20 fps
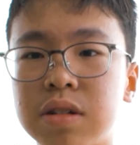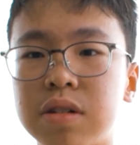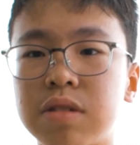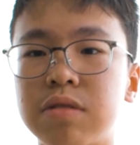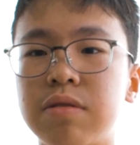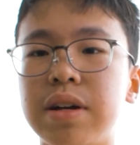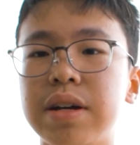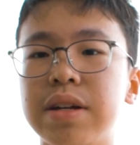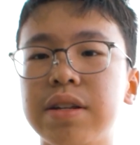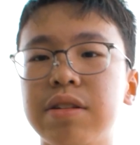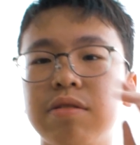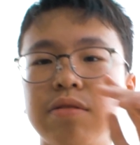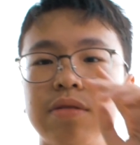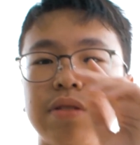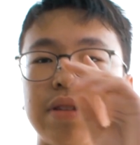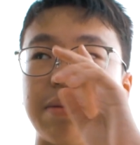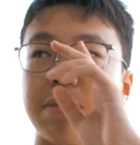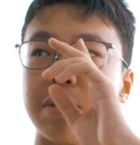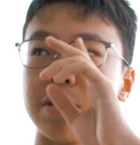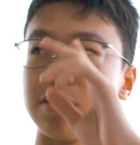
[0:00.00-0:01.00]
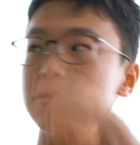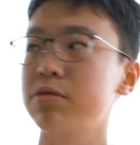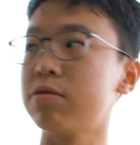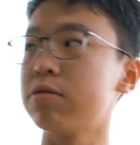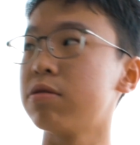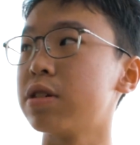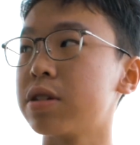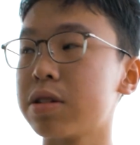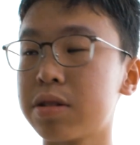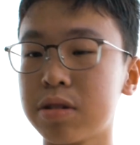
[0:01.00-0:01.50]
Alright, so number
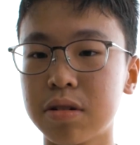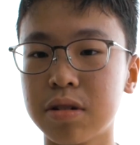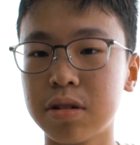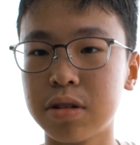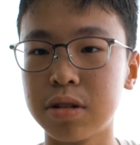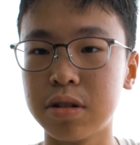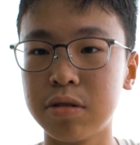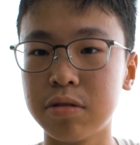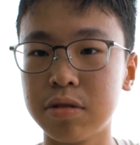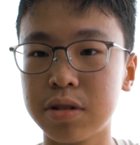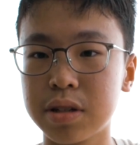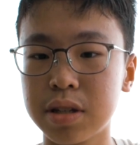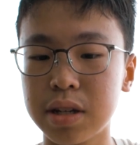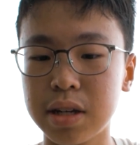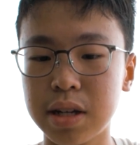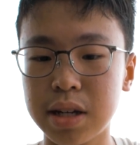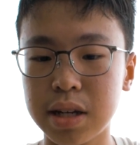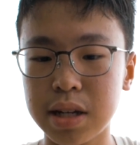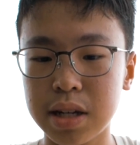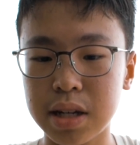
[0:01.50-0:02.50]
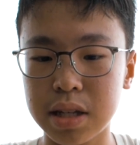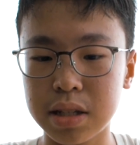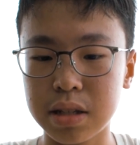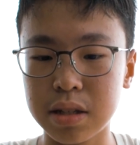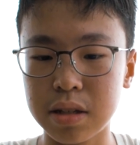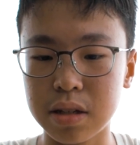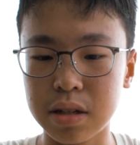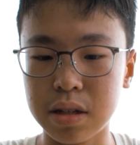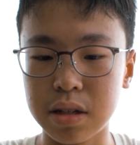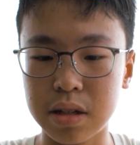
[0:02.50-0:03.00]
2 is you're going to use
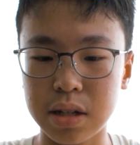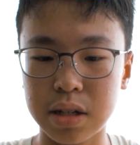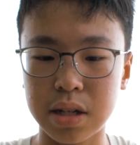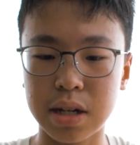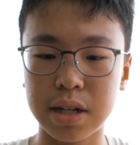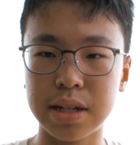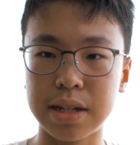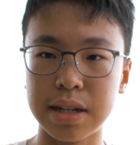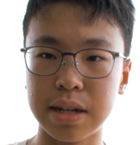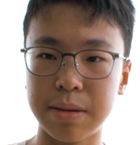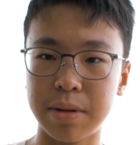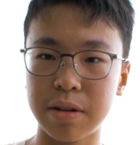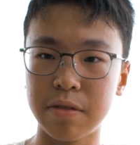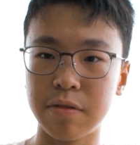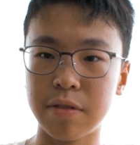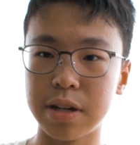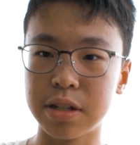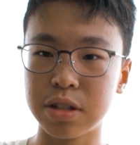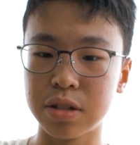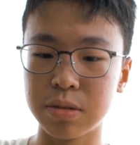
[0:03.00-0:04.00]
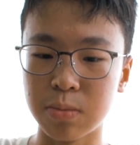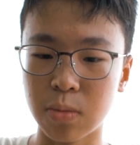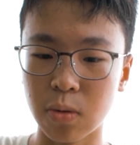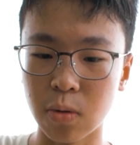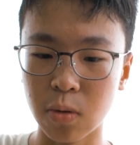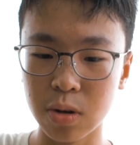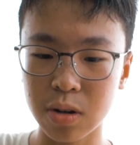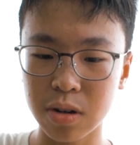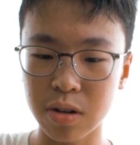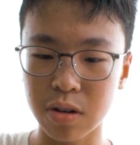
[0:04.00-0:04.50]
the high dynamic range
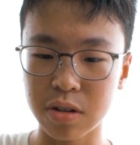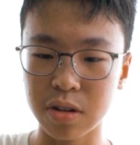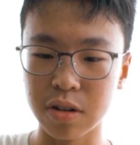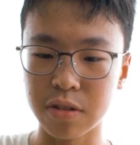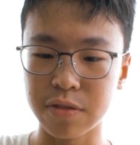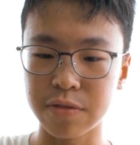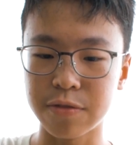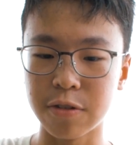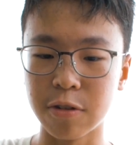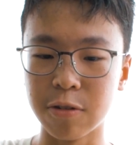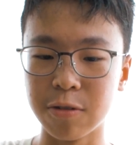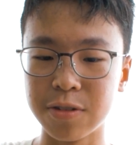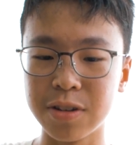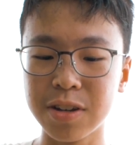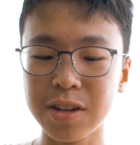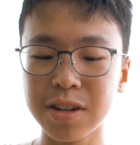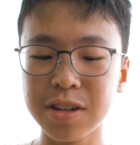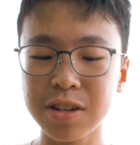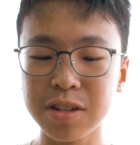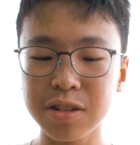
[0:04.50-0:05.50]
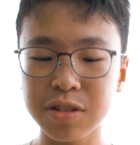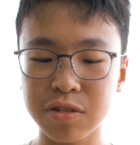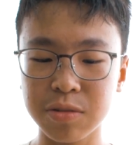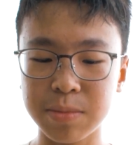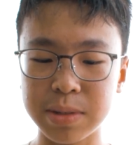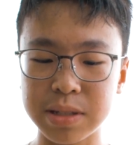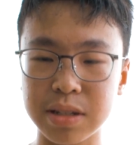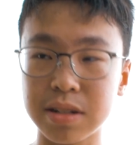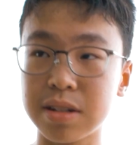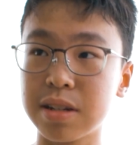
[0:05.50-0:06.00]
mode on your phone. So
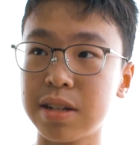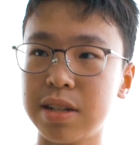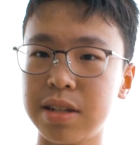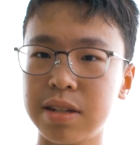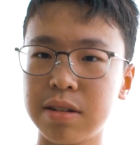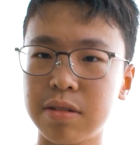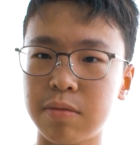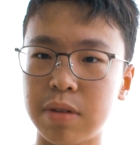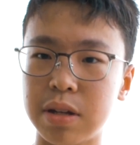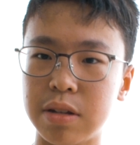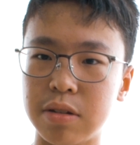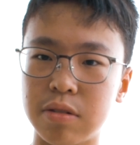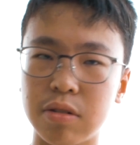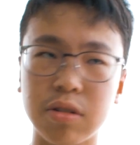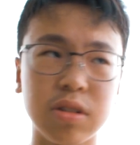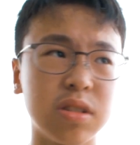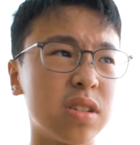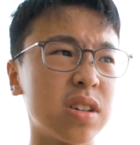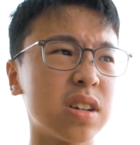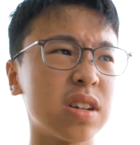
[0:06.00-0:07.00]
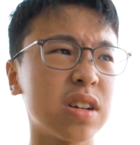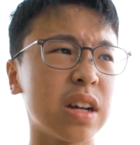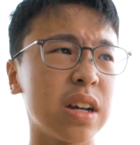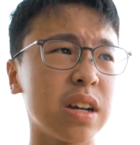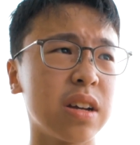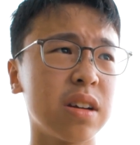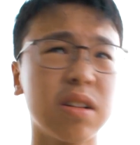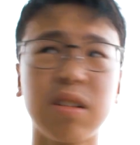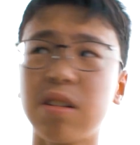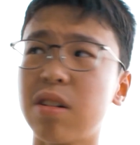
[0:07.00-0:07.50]
basically, when you're going on your
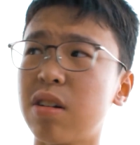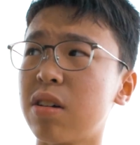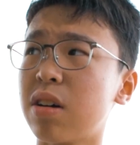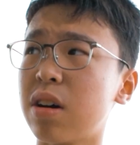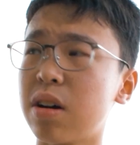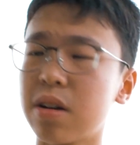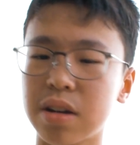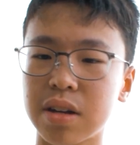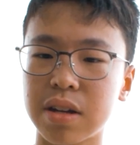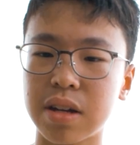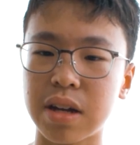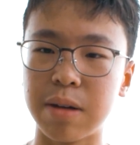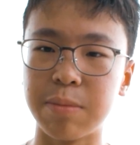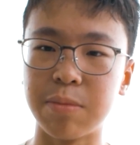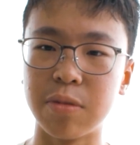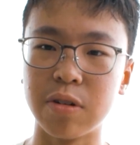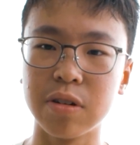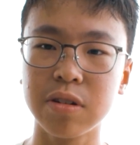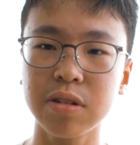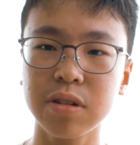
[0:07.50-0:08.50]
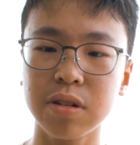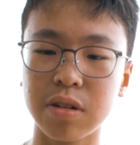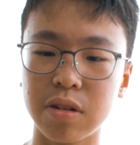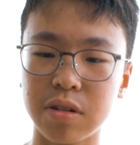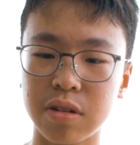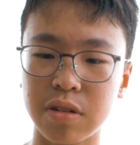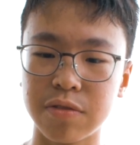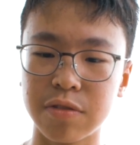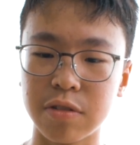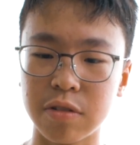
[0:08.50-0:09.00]
camera
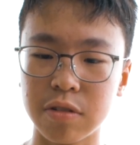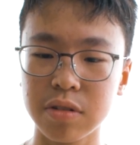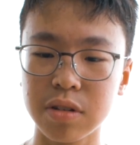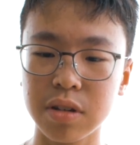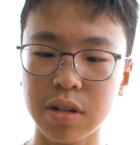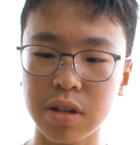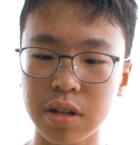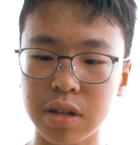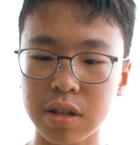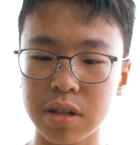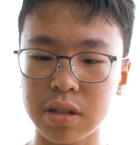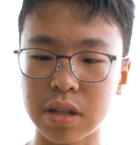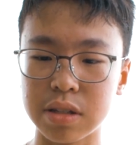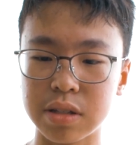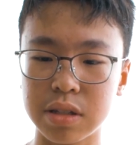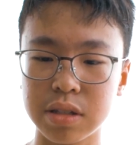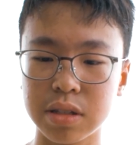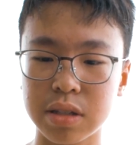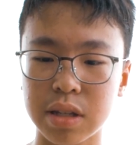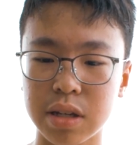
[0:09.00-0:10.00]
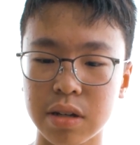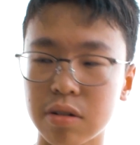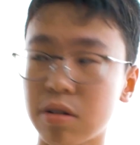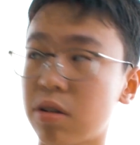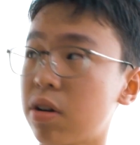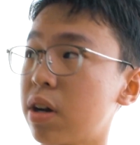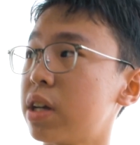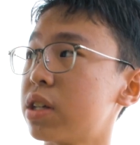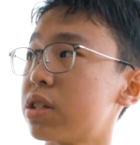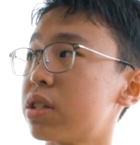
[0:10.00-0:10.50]
on your phone, there's this thing
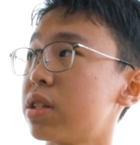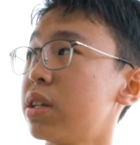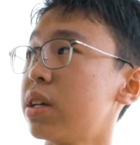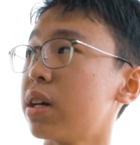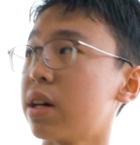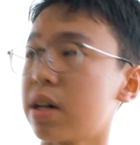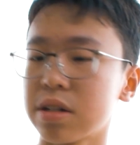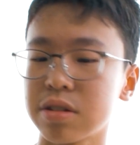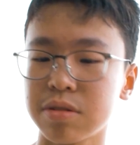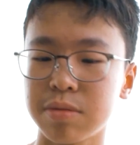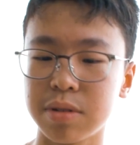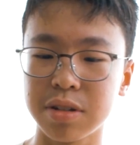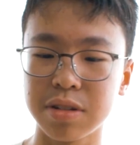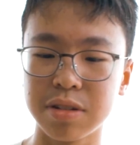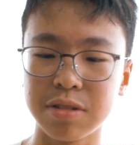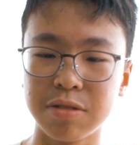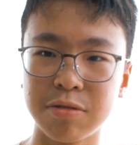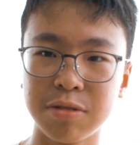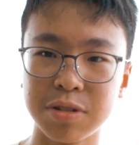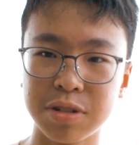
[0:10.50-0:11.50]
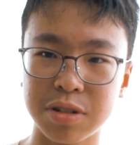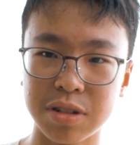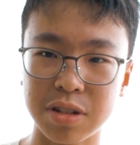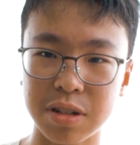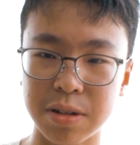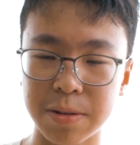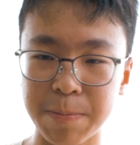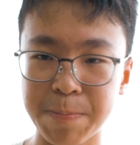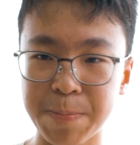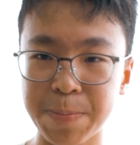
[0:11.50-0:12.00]
called HDR. So what you're going to do is going
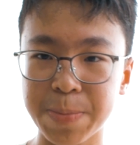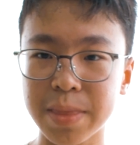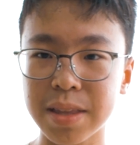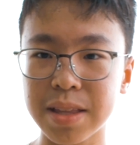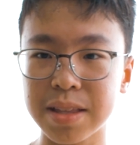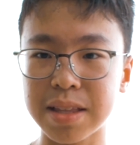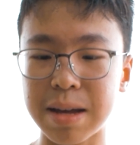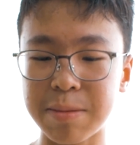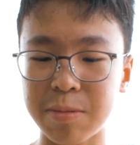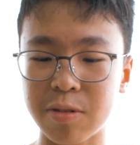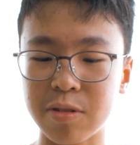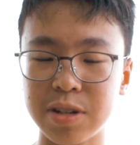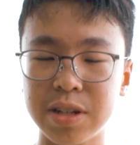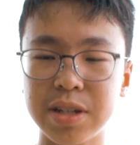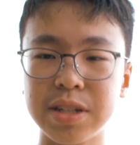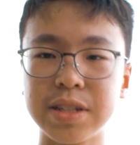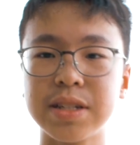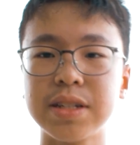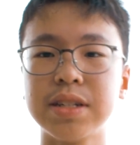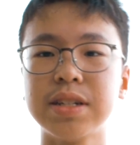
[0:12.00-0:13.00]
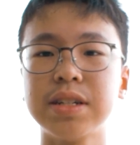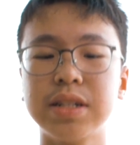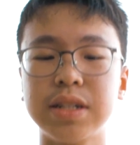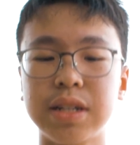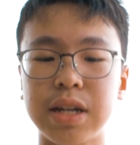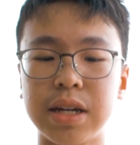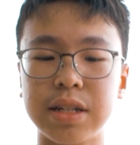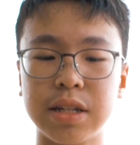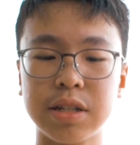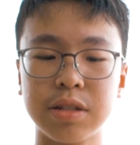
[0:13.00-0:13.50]
to tap on it,
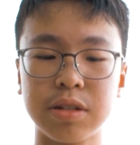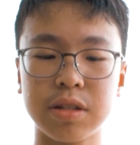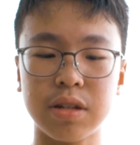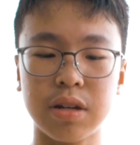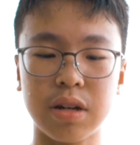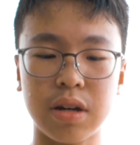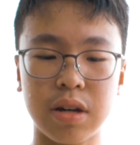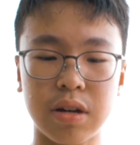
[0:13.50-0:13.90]
and this